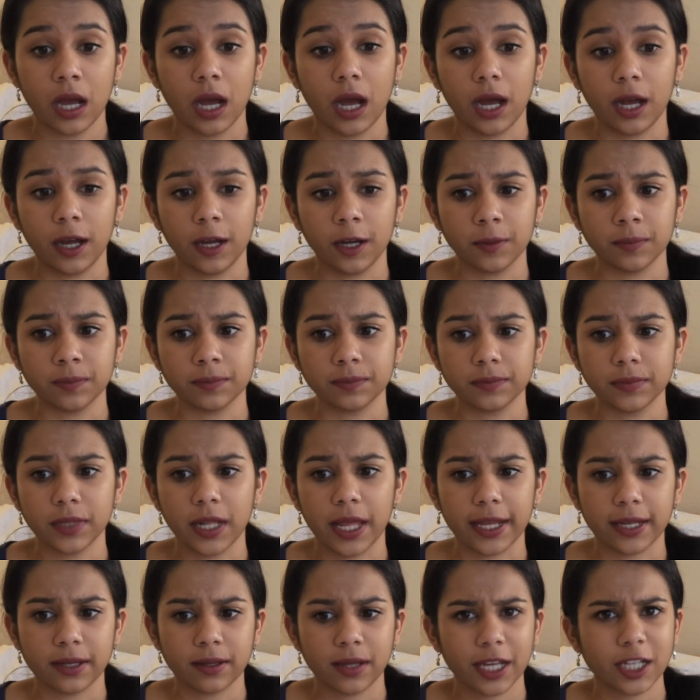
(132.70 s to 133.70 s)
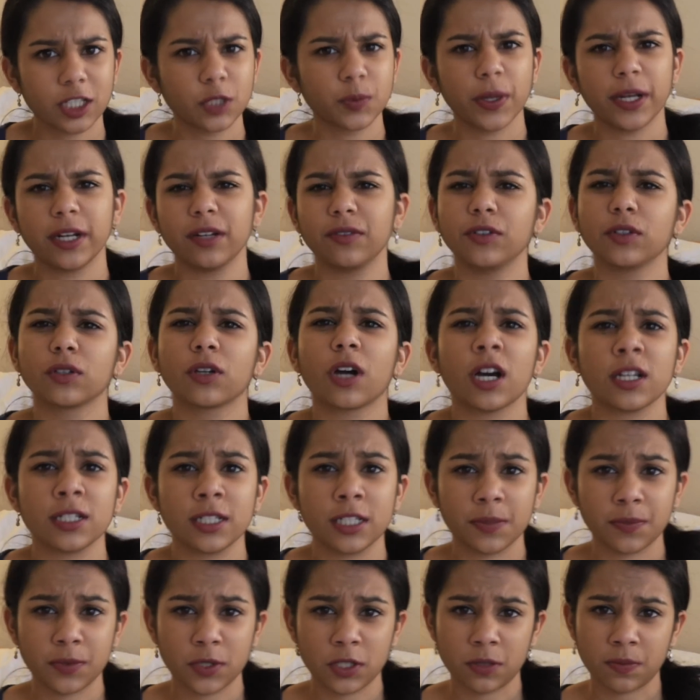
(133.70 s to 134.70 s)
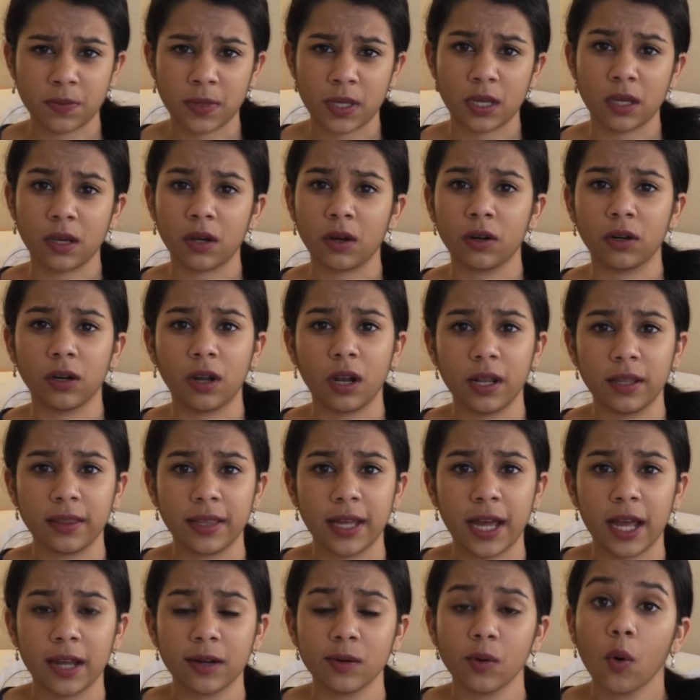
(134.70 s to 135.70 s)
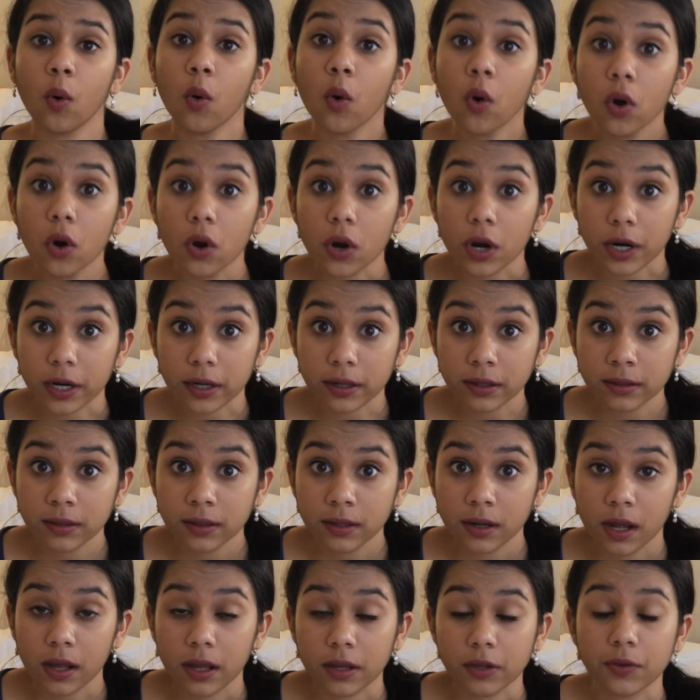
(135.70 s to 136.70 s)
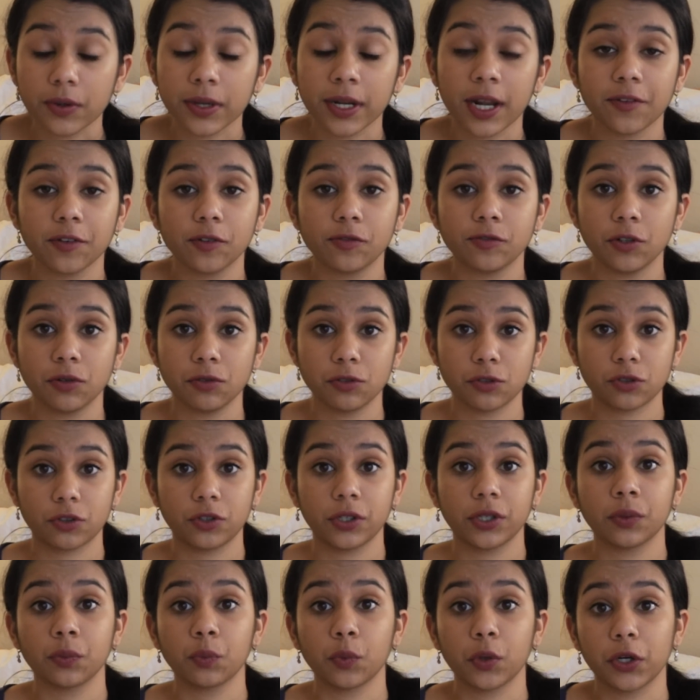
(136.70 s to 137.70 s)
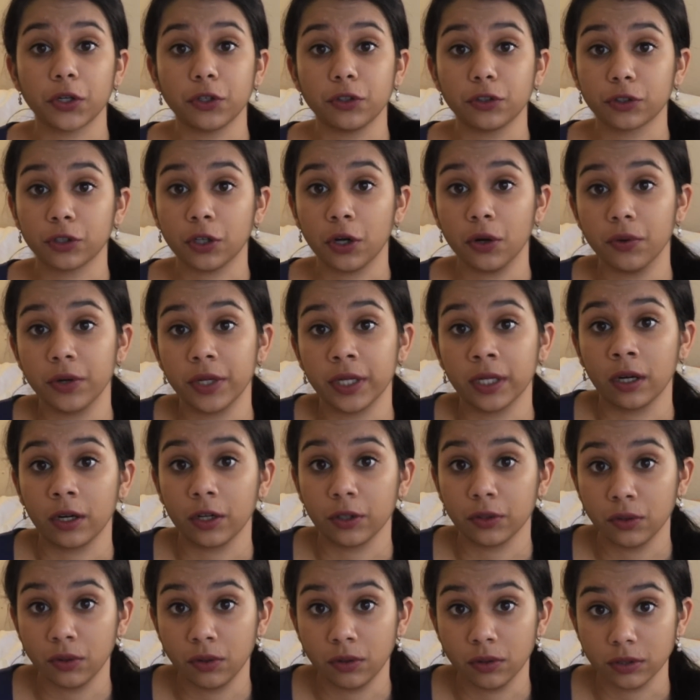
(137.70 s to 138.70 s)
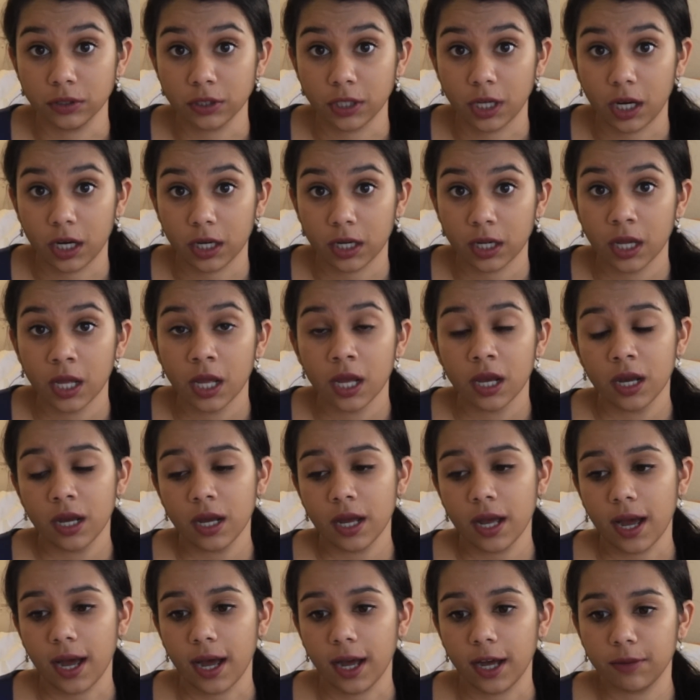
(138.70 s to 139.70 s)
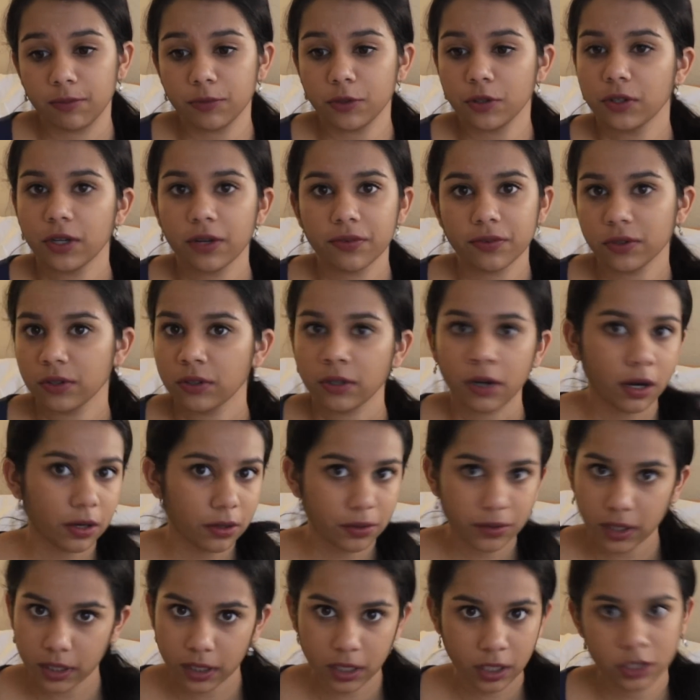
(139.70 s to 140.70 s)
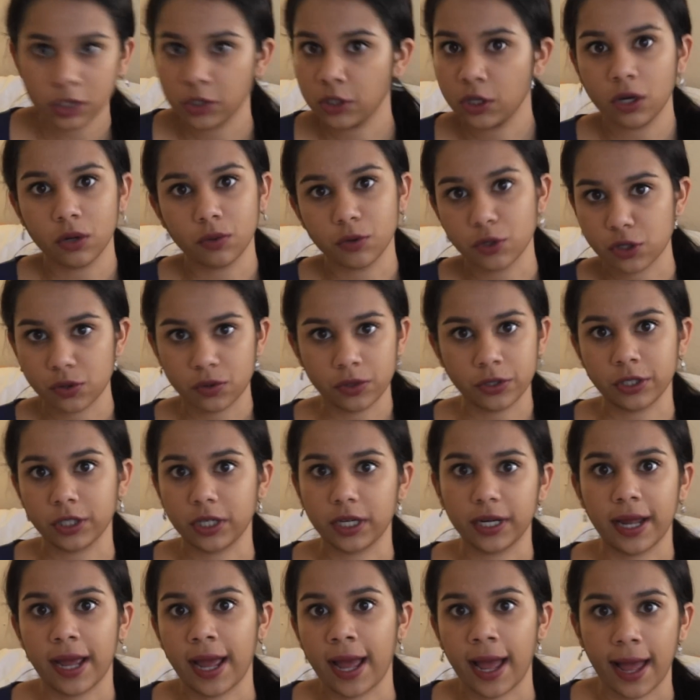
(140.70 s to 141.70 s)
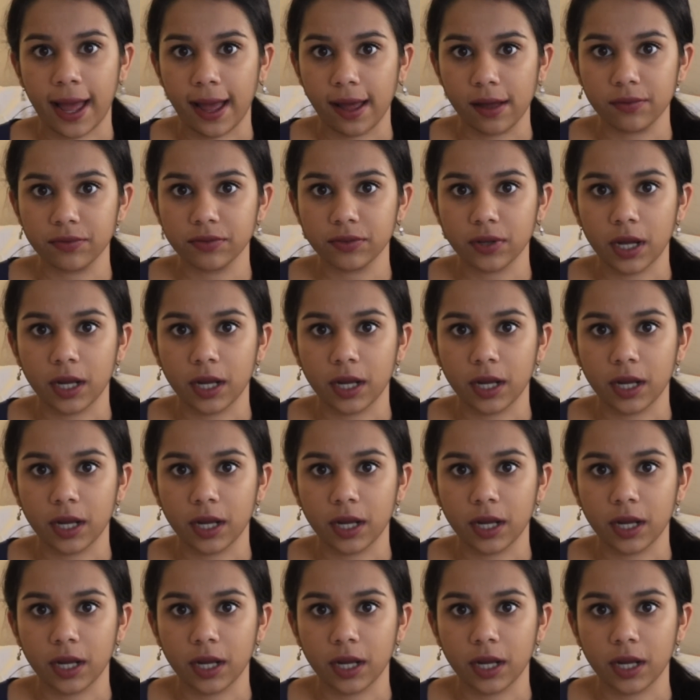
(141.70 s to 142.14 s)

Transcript: Um, like, explain a few concepts to me or all of that. Or you can have a phone screen where you're coding on a Google Doc. Um, you're never you're not really gonna know which one you're gonna have.